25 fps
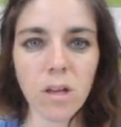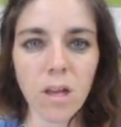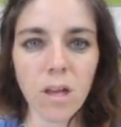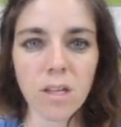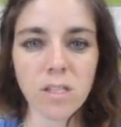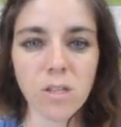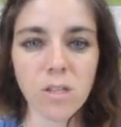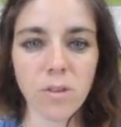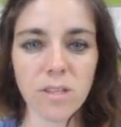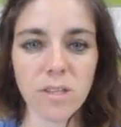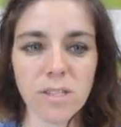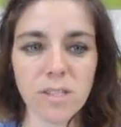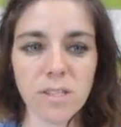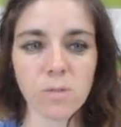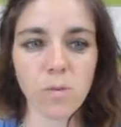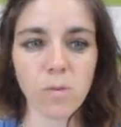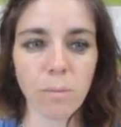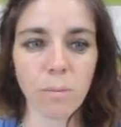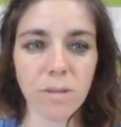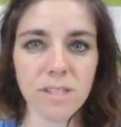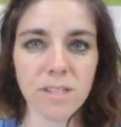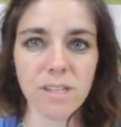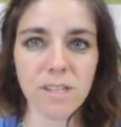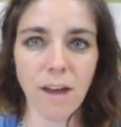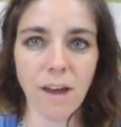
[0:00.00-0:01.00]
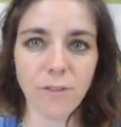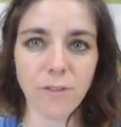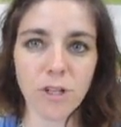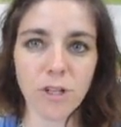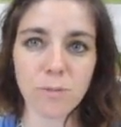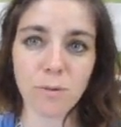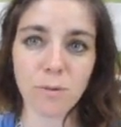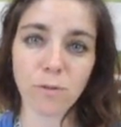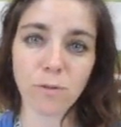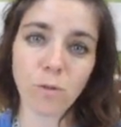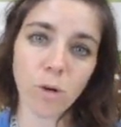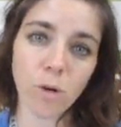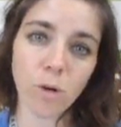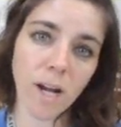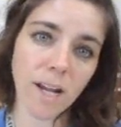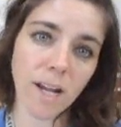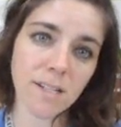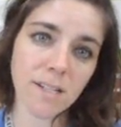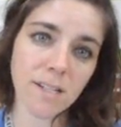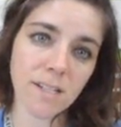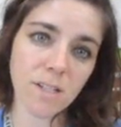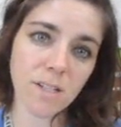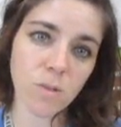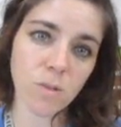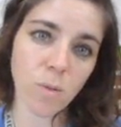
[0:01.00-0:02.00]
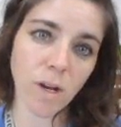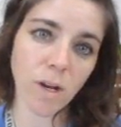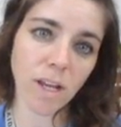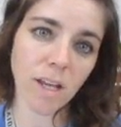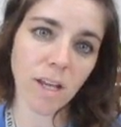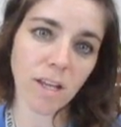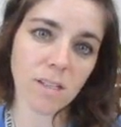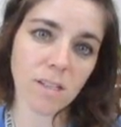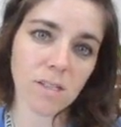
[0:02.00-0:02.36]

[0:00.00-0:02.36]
So this is women's suffrage before 1920.